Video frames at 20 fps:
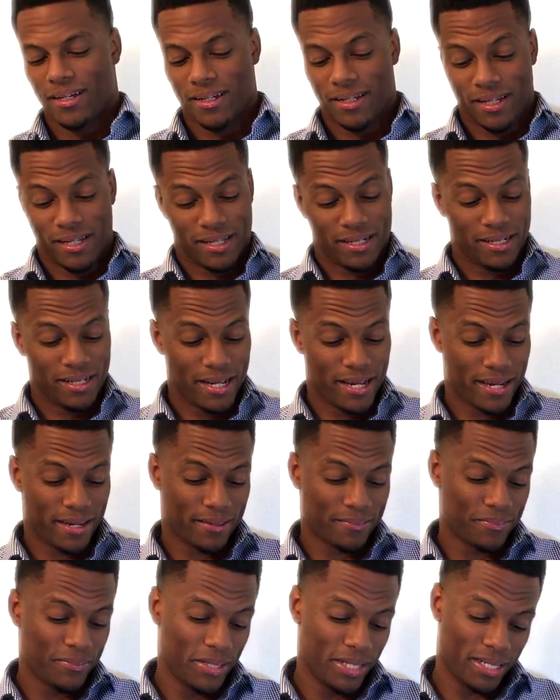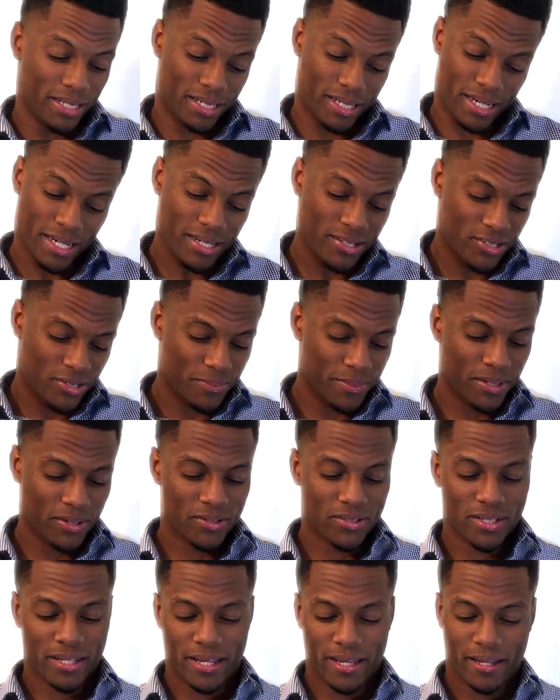And yeah, it kind of
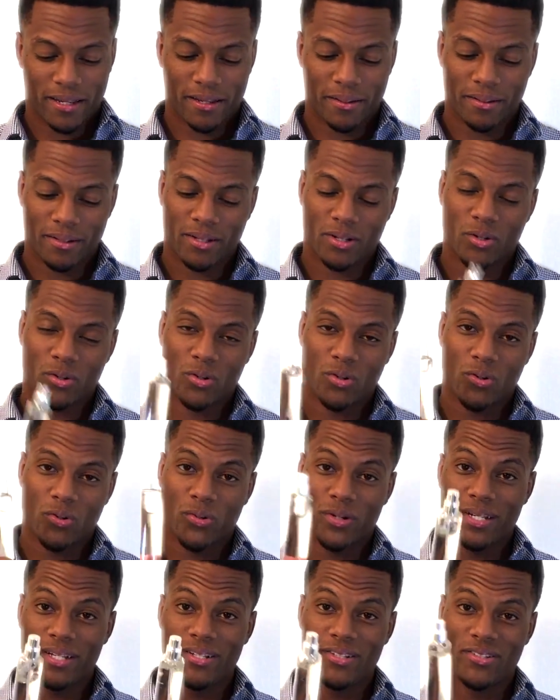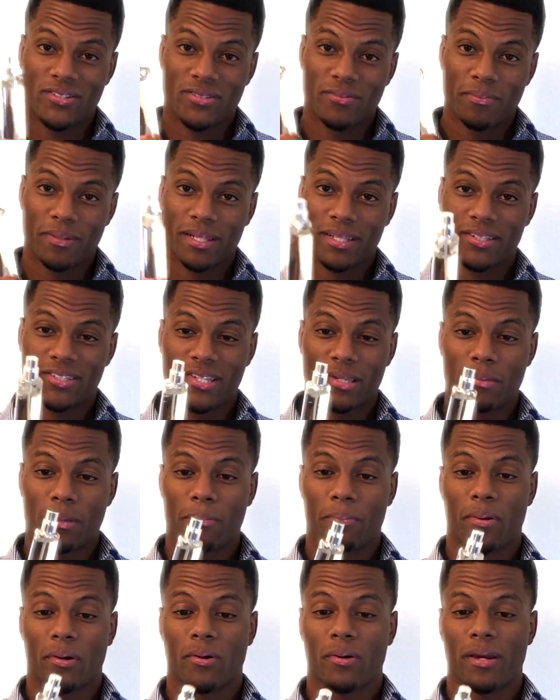smells like Creed's Millesime
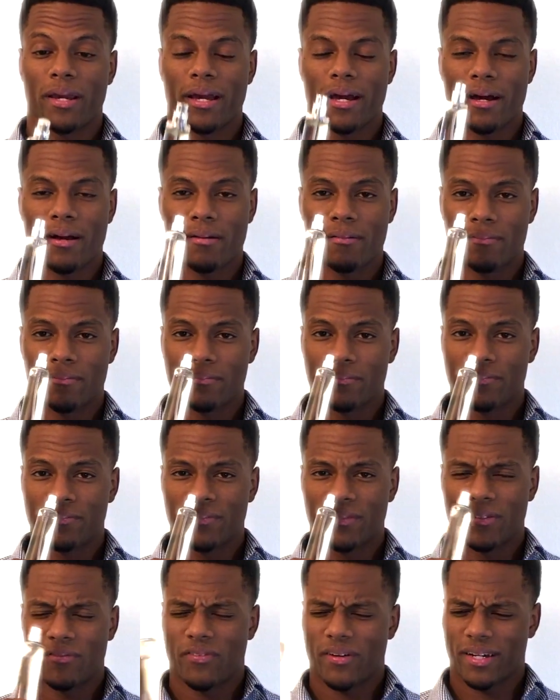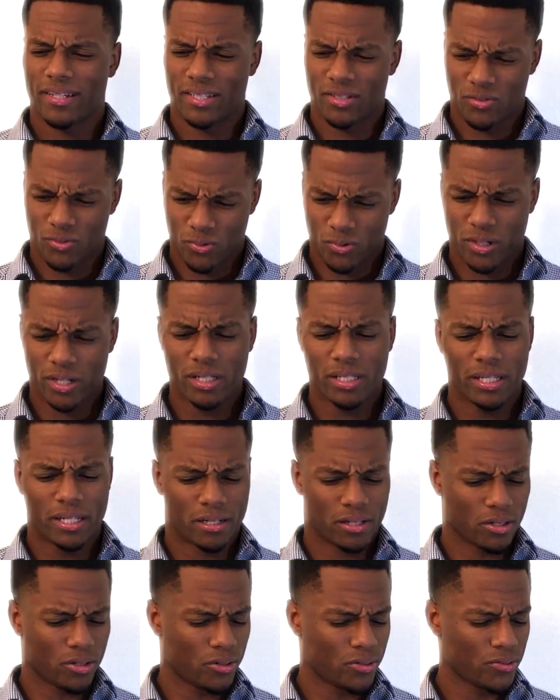Imperiale. In fact, it's really
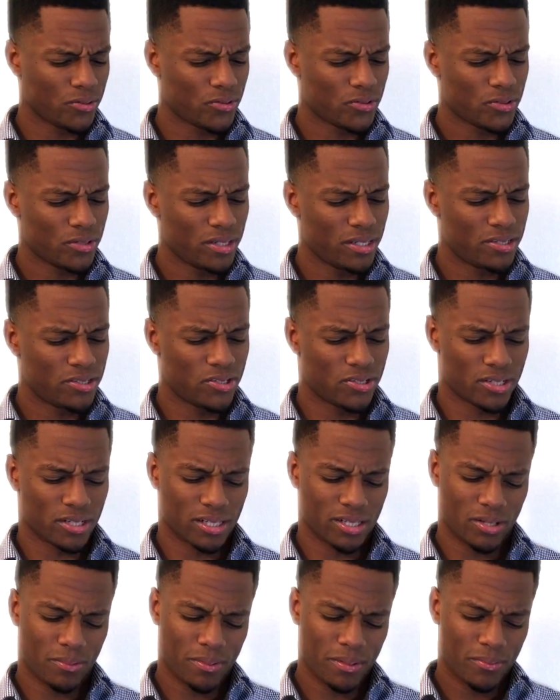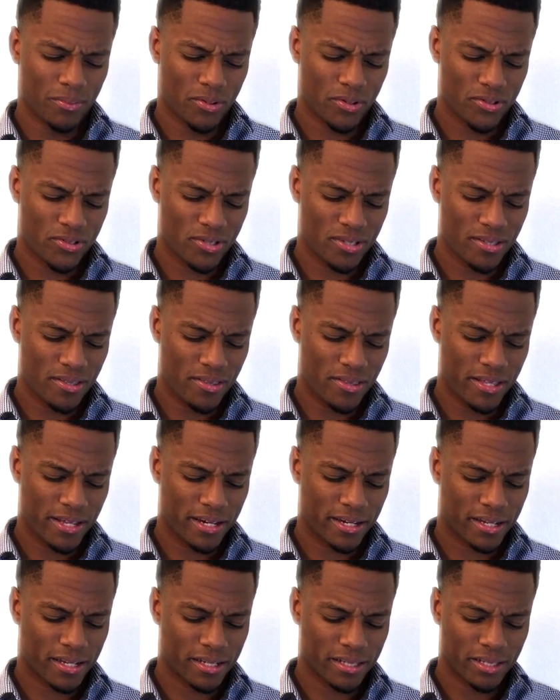close. It's just a little bit more
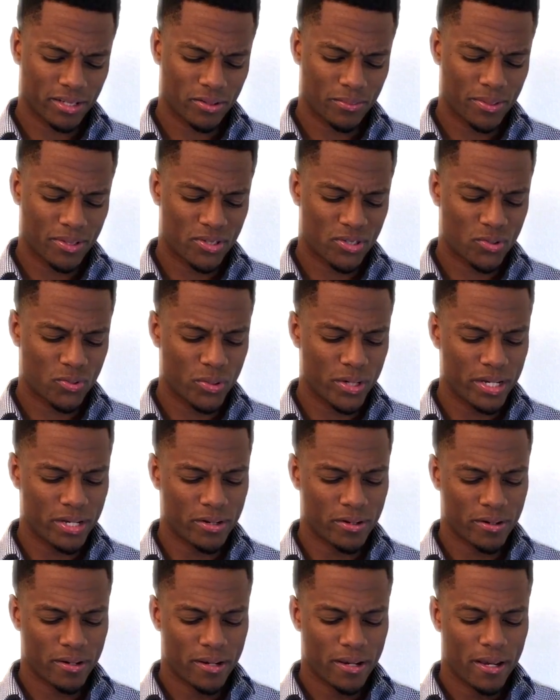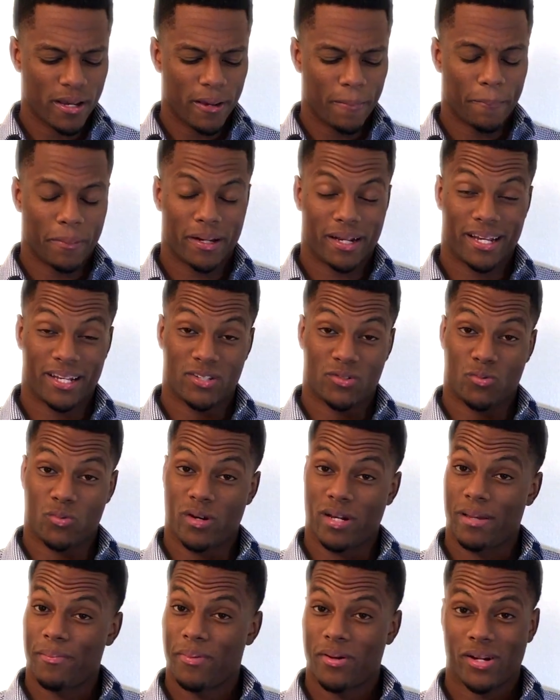synthetic, a little bit sweeter, but has
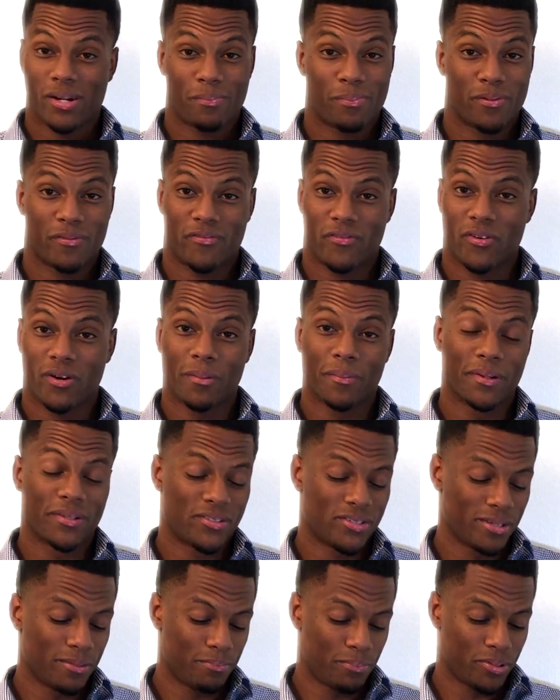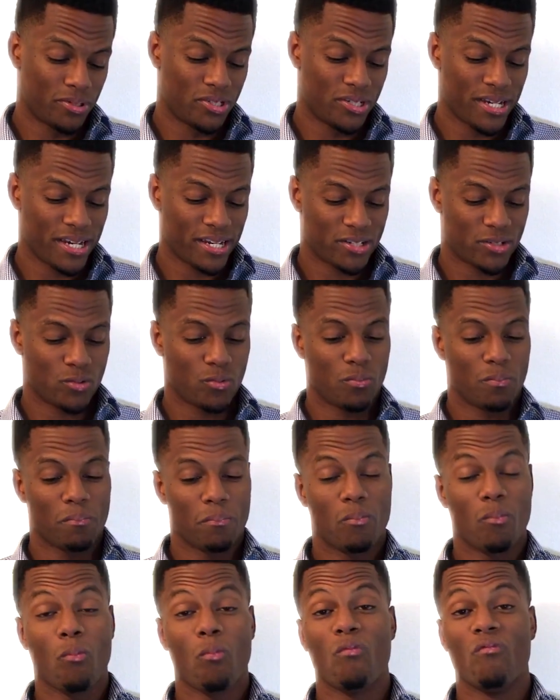way better performance. It projects
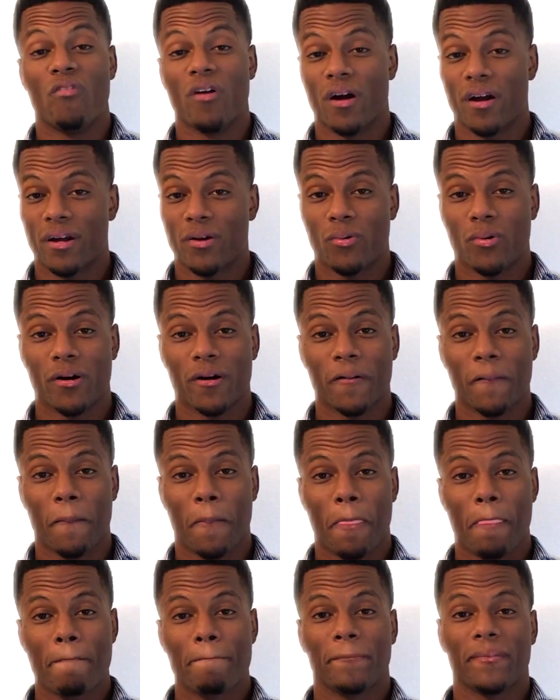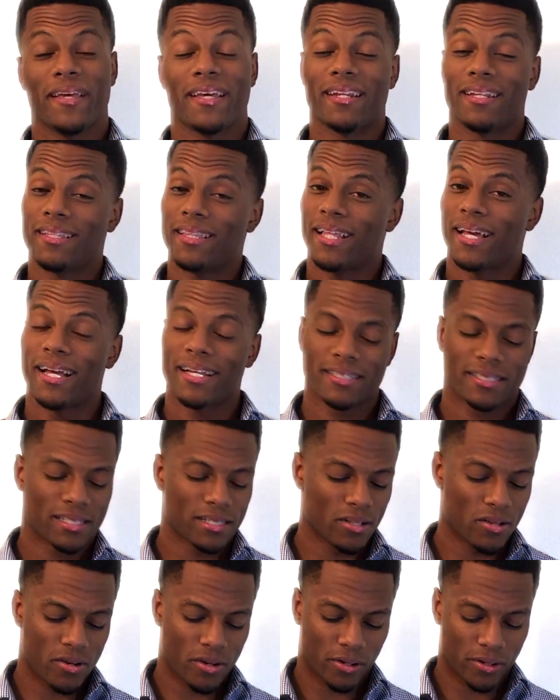very well, and it lasts
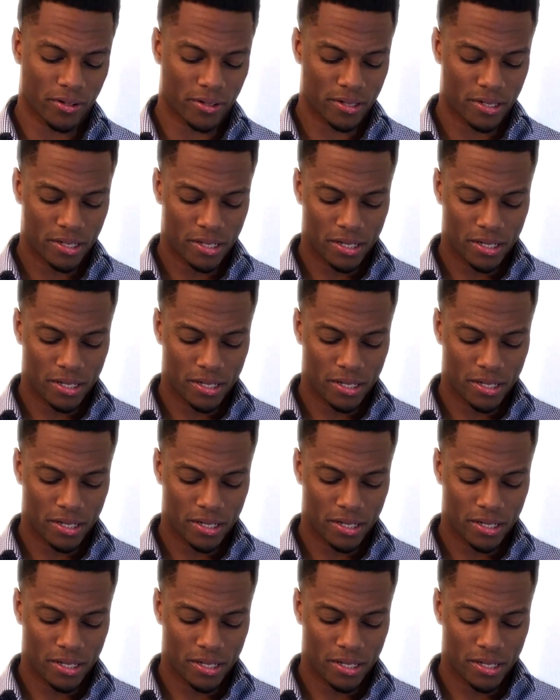longer.